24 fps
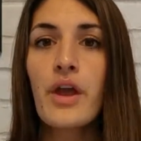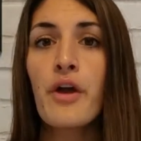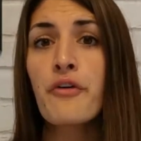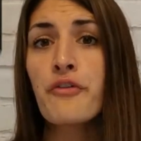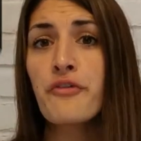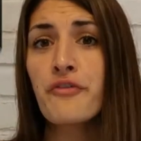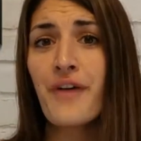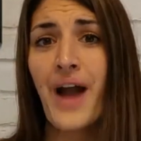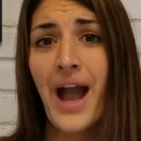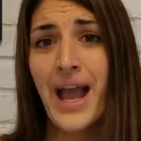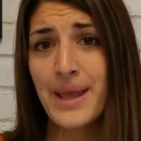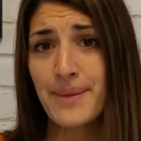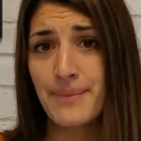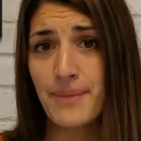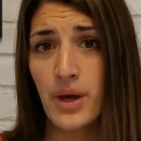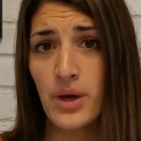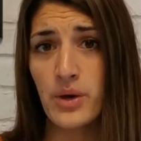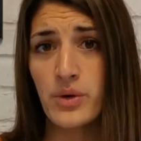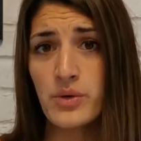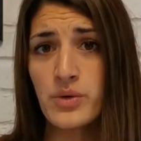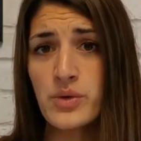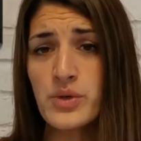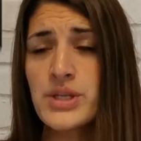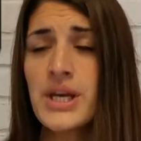Fight
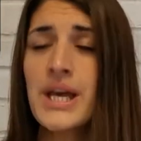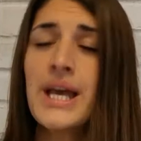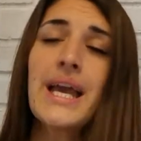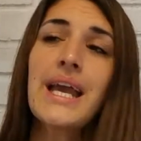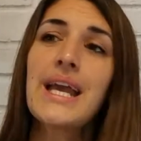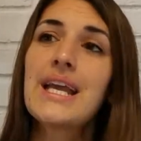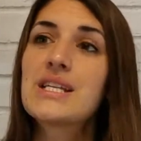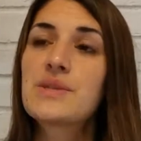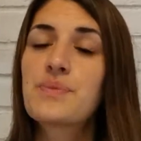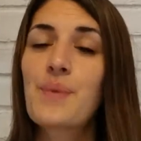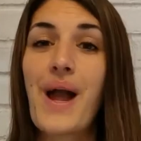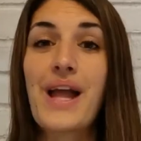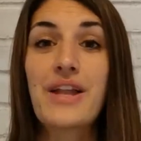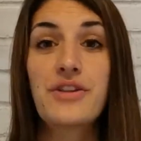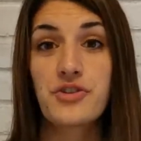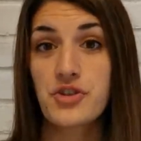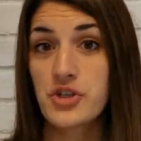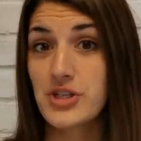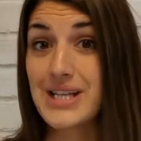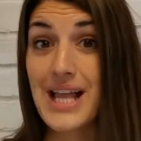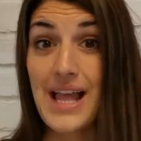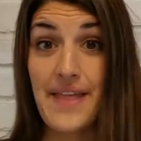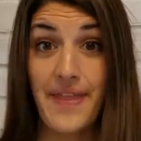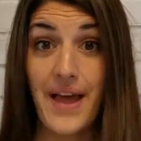mode is when,
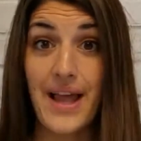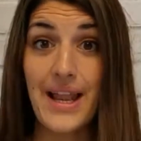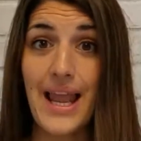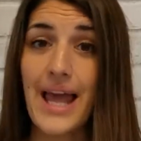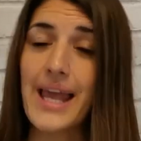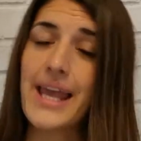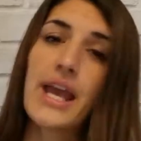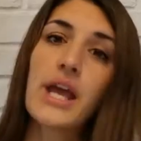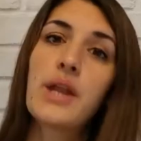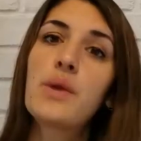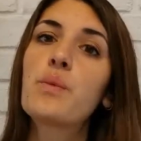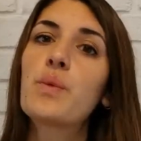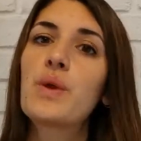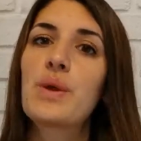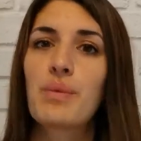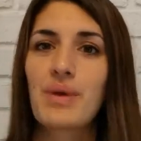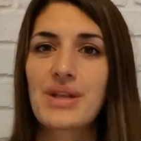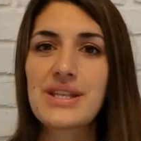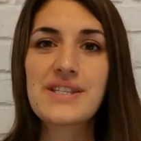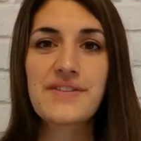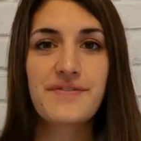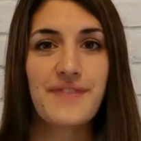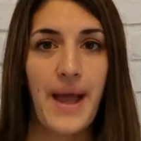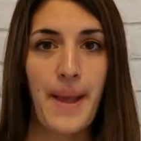just like that lion, we
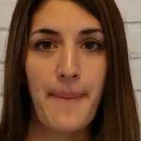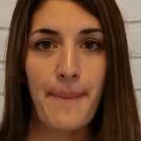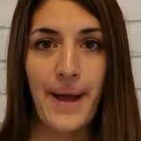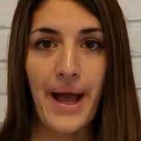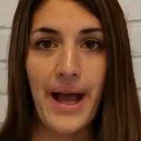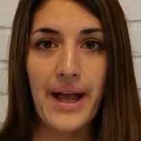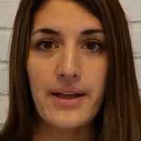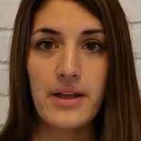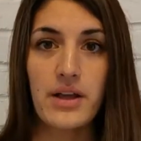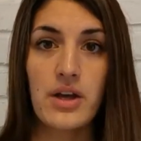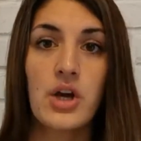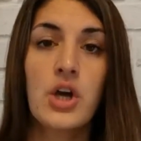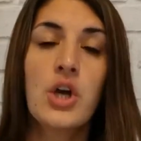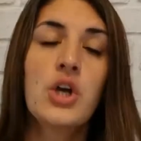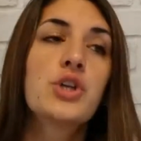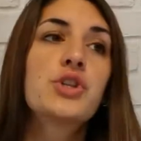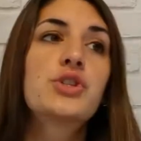want to fight back.